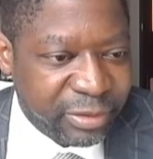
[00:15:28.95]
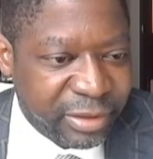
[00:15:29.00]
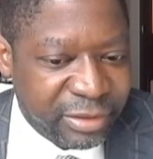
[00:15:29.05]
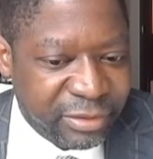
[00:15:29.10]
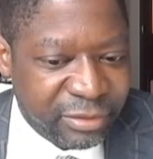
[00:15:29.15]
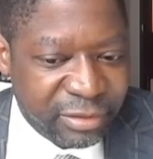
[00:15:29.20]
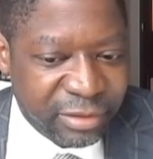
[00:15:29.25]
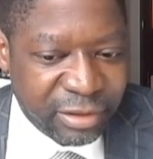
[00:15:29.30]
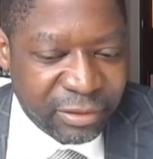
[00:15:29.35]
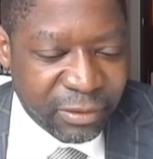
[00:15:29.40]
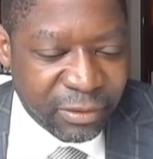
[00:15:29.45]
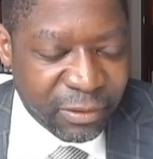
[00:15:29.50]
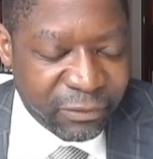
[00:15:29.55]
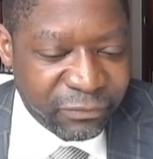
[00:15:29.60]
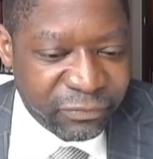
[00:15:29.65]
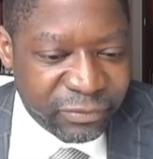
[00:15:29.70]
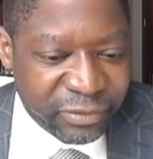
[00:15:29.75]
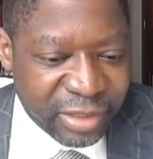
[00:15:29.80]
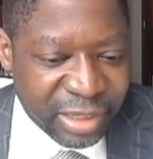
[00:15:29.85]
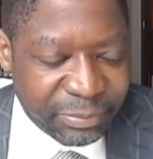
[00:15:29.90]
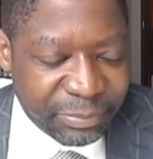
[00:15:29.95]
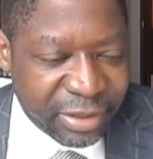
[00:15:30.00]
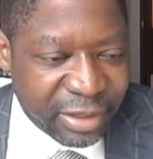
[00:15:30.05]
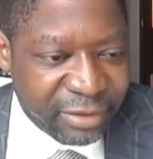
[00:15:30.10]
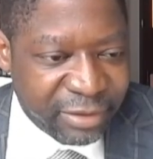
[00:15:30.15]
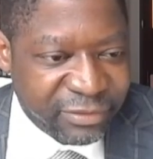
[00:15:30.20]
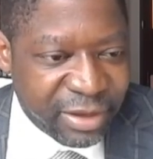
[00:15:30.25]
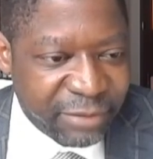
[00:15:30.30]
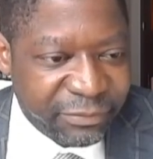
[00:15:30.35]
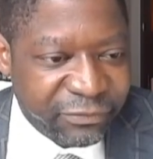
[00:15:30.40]
in all keeping
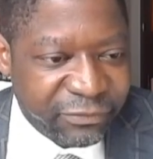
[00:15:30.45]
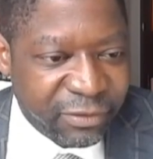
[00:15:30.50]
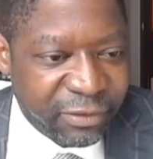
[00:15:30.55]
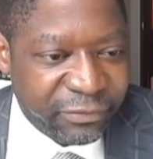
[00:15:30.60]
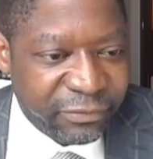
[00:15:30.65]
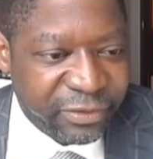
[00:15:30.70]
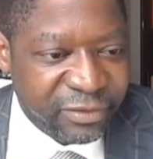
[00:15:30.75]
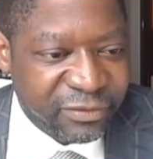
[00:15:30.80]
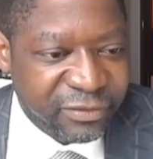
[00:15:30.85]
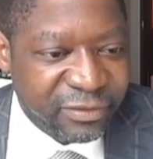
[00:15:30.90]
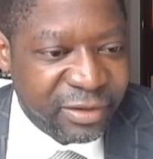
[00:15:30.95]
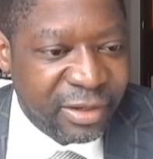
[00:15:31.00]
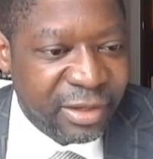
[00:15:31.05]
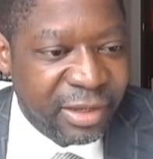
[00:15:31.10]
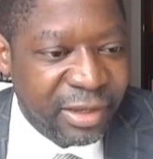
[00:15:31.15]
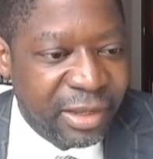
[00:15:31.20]
on top of all this.